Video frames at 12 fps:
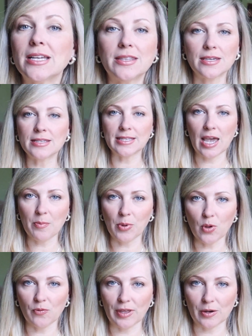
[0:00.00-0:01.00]
like the
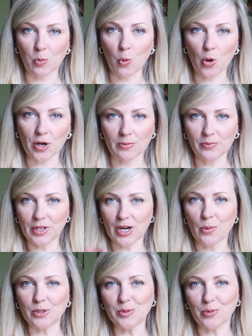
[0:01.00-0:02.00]
example of that water that I
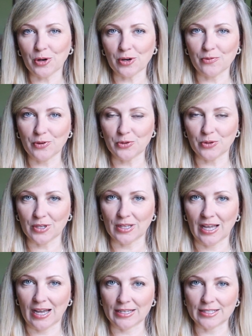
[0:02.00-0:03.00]
was pouring for you in the
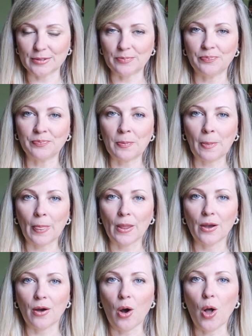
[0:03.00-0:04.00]
glass,
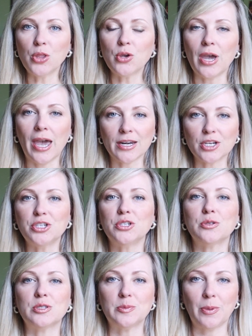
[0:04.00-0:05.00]
all your energy
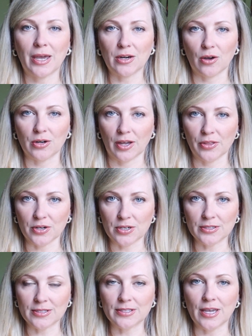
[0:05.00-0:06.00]
you spend on
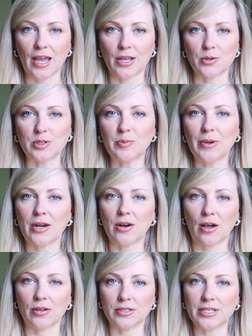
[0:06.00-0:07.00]
others and you spend
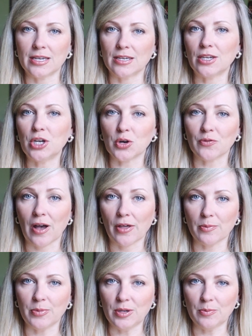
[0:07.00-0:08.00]
on taking care of
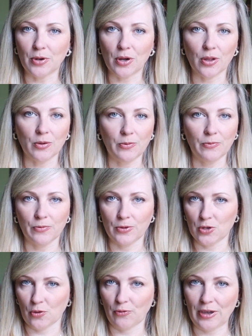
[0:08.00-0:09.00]
other people in
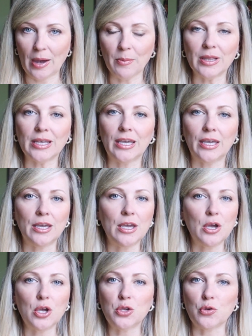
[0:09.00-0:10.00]
your family,
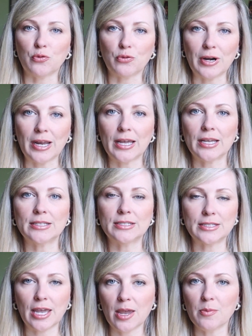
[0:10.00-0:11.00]
your
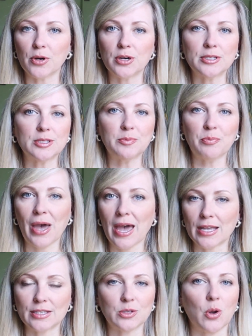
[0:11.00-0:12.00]
friends, neighbors,
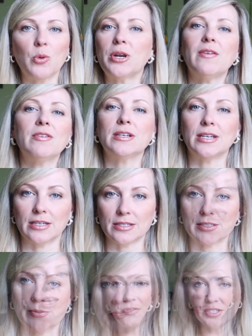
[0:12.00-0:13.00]
pets, or whatever it is. A
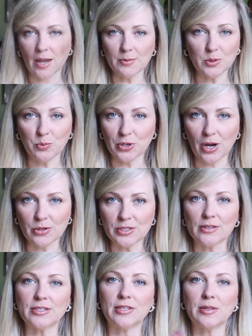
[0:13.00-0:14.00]
lot of times we put
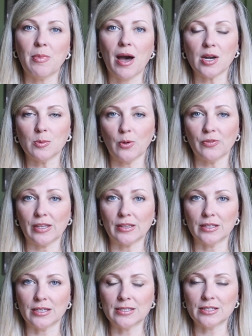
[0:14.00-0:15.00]
ourselves at the bottom of that
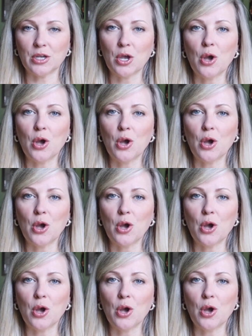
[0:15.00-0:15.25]
list,